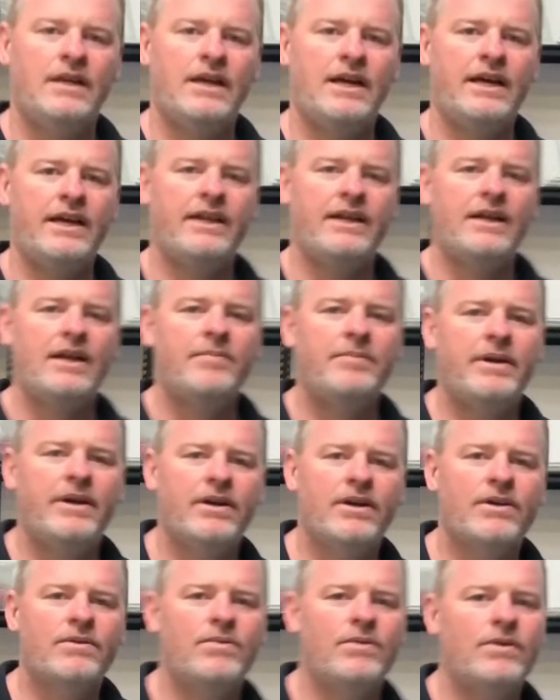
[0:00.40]
Hi, I'm
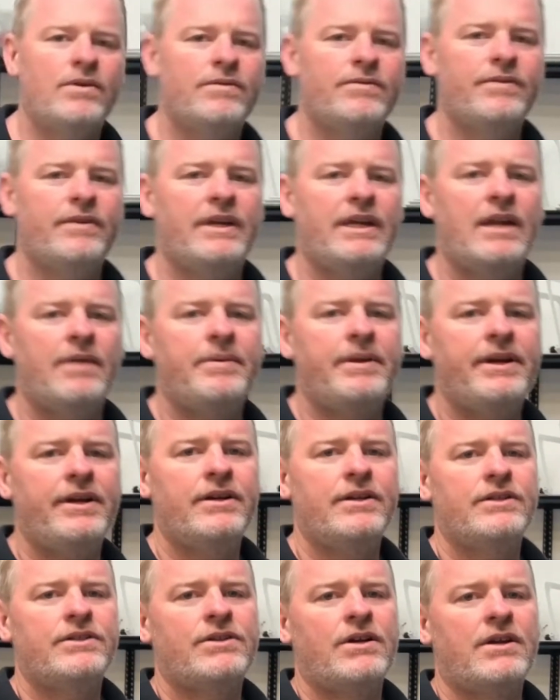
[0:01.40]
Erick Wolf, and I'm
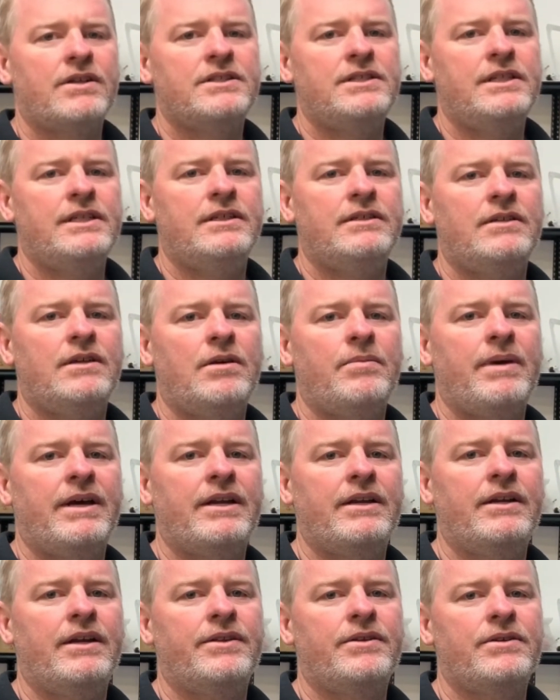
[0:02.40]
here to talk to you
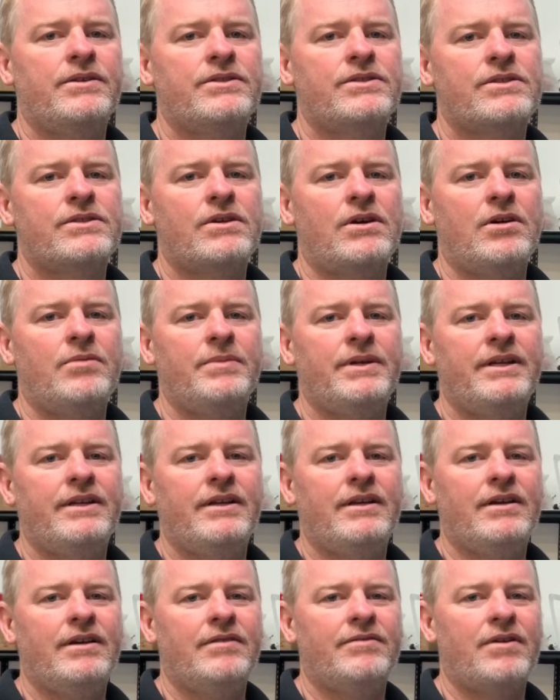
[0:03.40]
about another
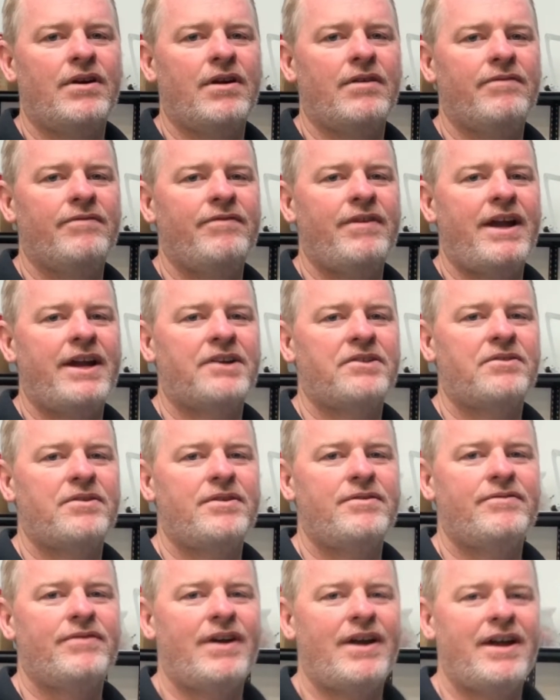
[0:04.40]
installment of our
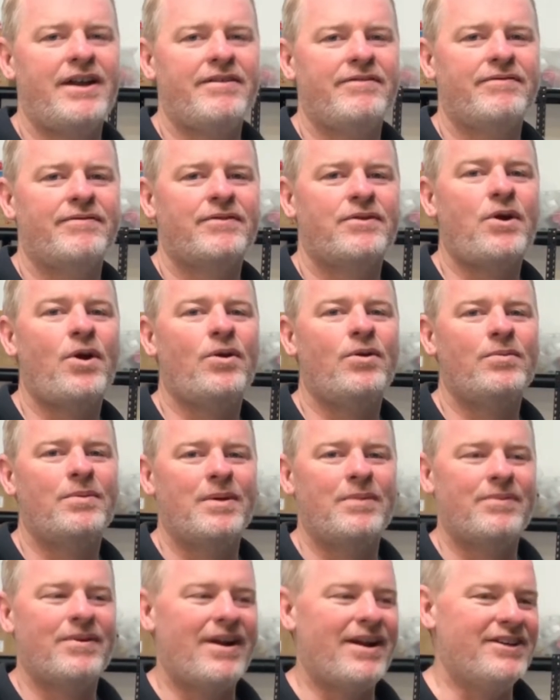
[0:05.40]
Factory 5
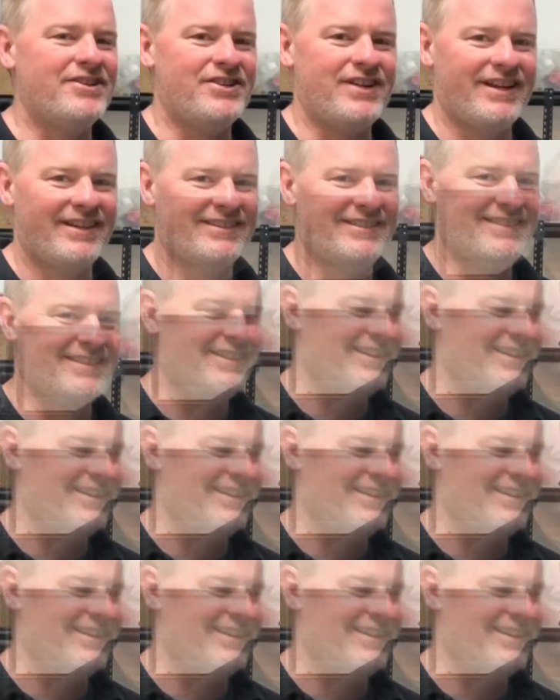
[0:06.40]
Cobra project.